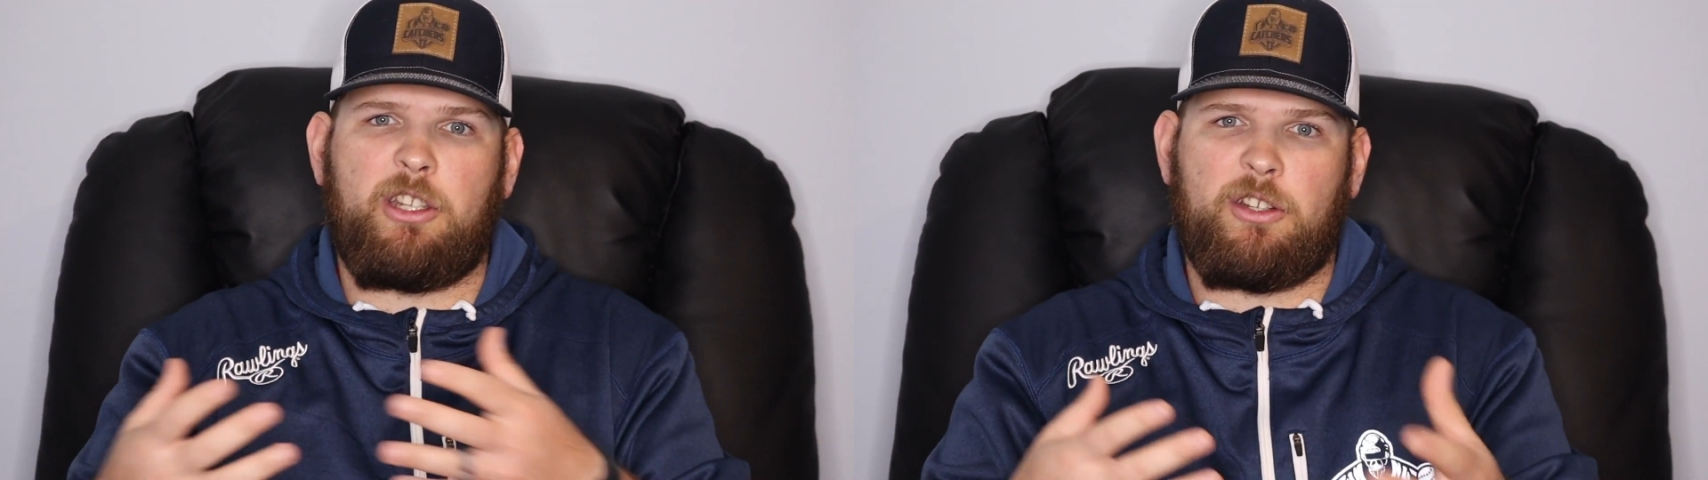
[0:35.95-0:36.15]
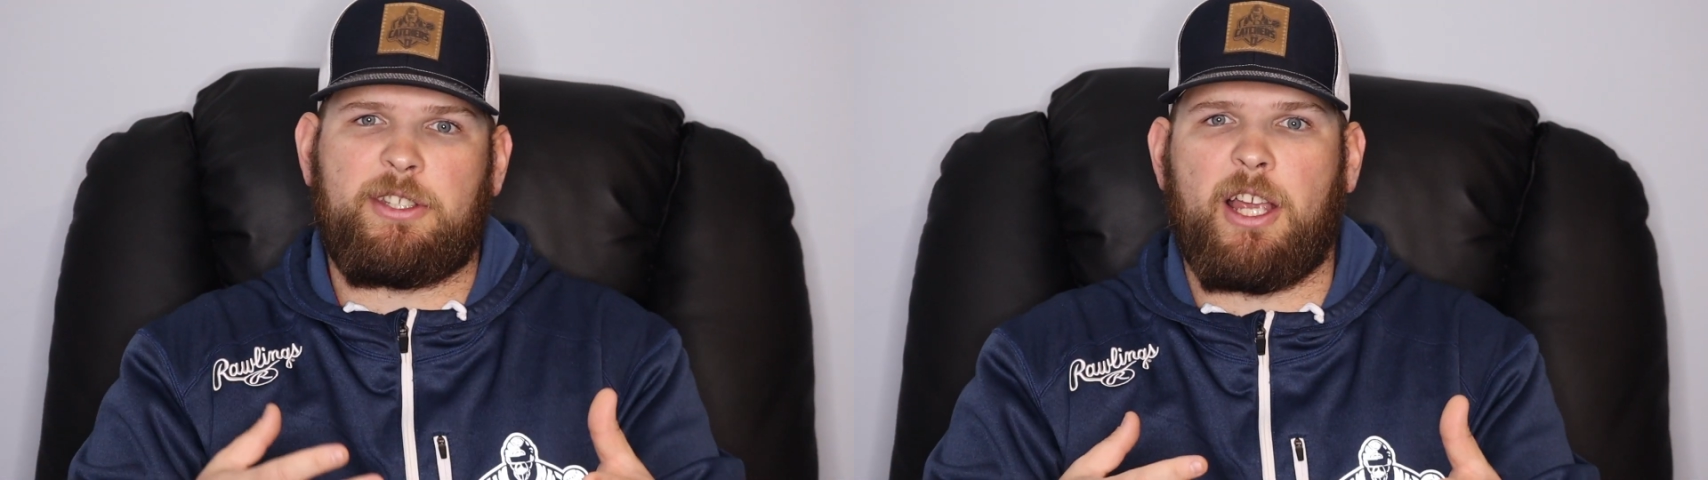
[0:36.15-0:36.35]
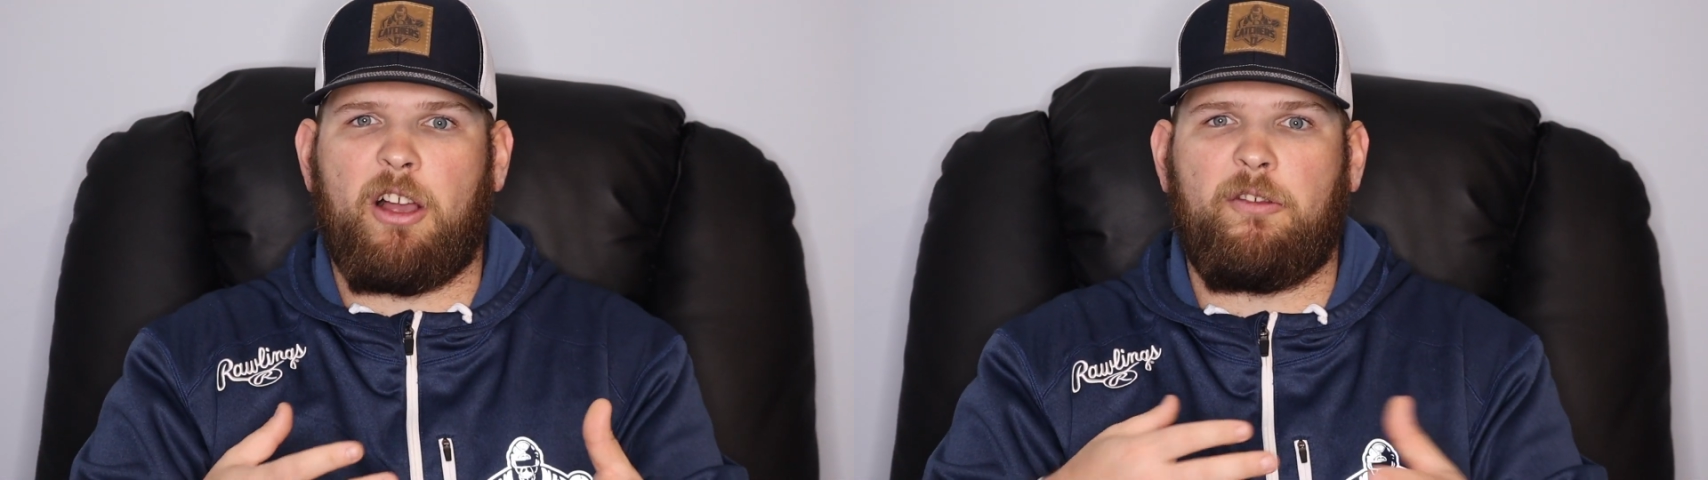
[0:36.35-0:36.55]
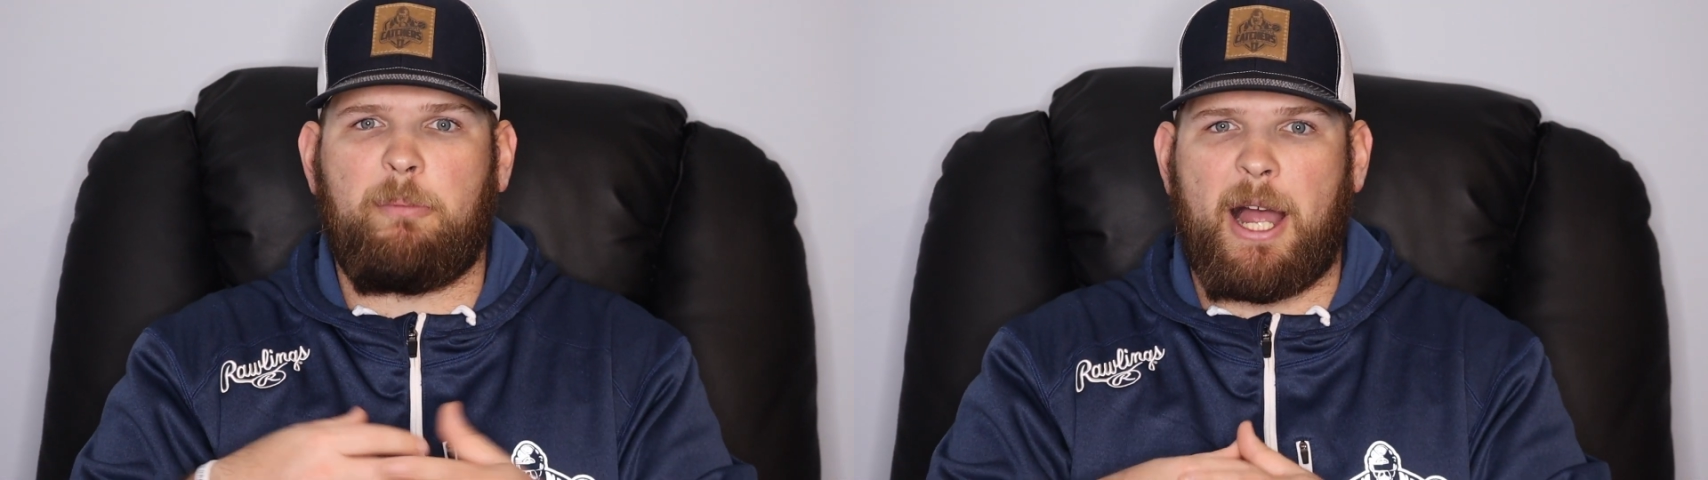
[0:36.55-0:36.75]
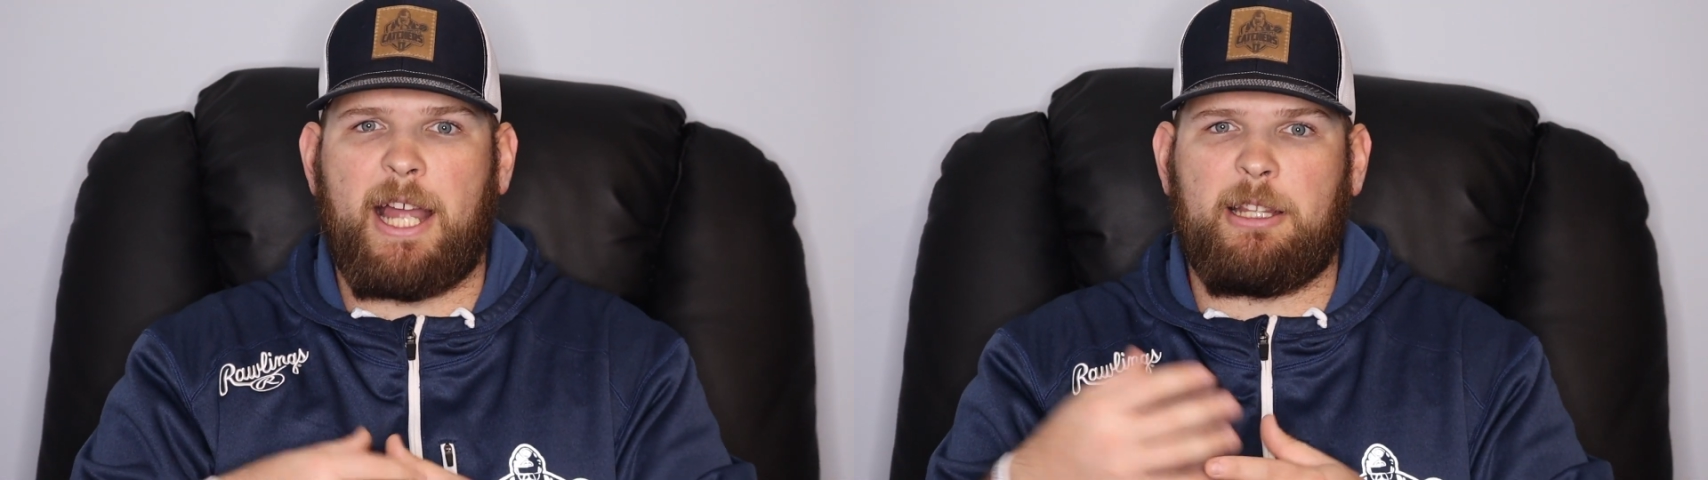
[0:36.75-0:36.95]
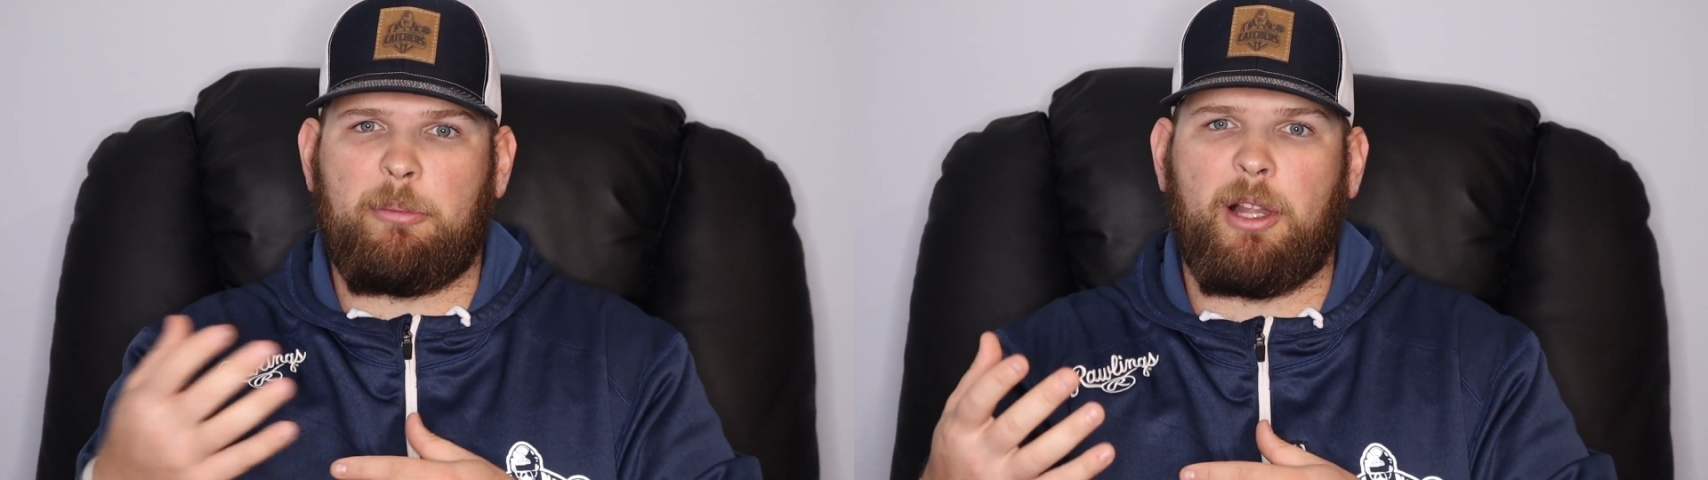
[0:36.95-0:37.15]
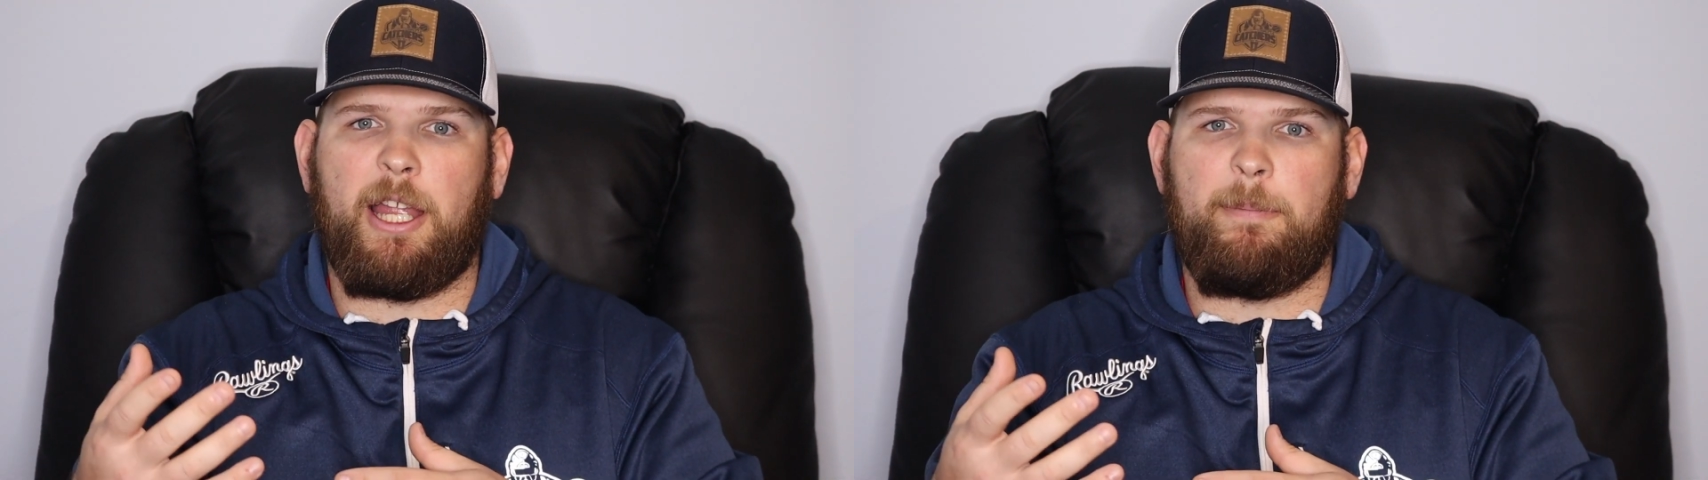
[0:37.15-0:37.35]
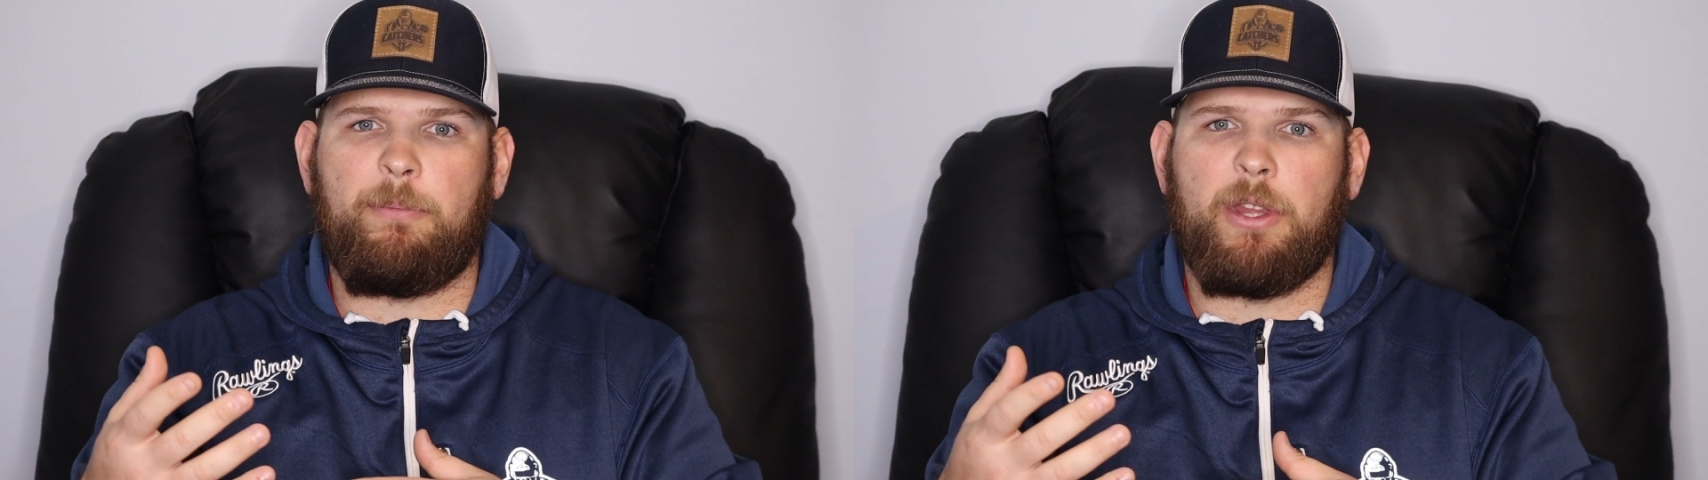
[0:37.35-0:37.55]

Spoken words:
to yourself behind the plate.